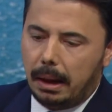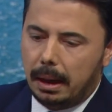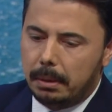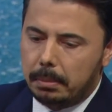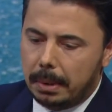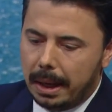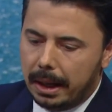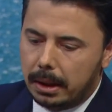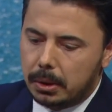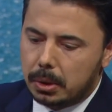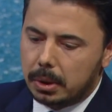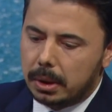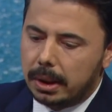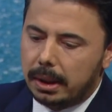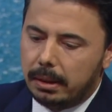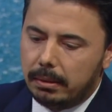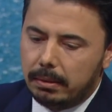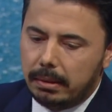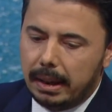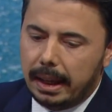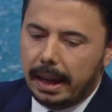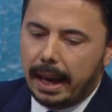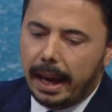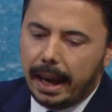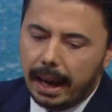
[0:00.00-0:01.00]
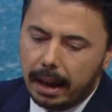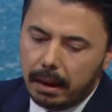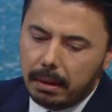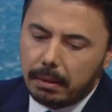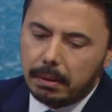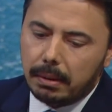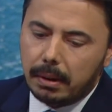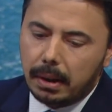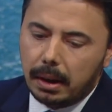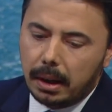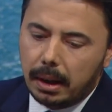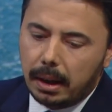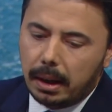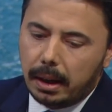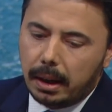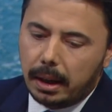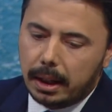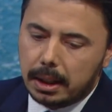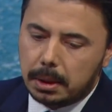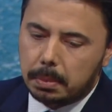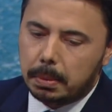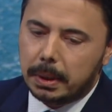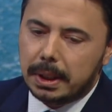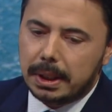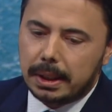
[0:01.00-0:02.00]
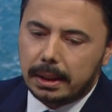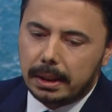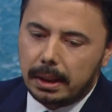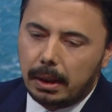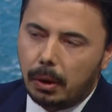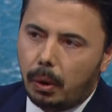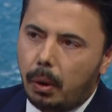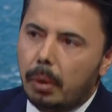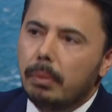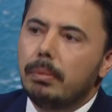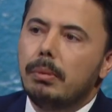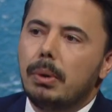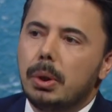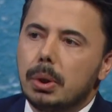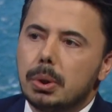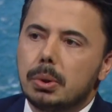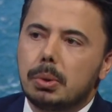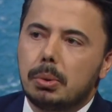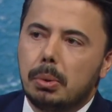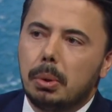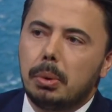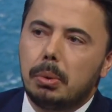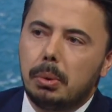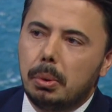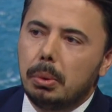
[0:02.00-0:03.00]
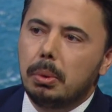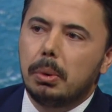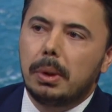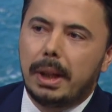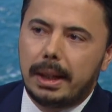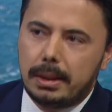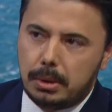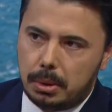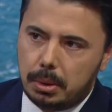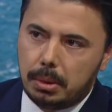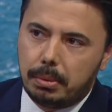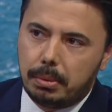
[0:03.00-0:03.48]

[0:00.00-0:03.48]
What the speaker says: actually have especially homeworks to do lots of,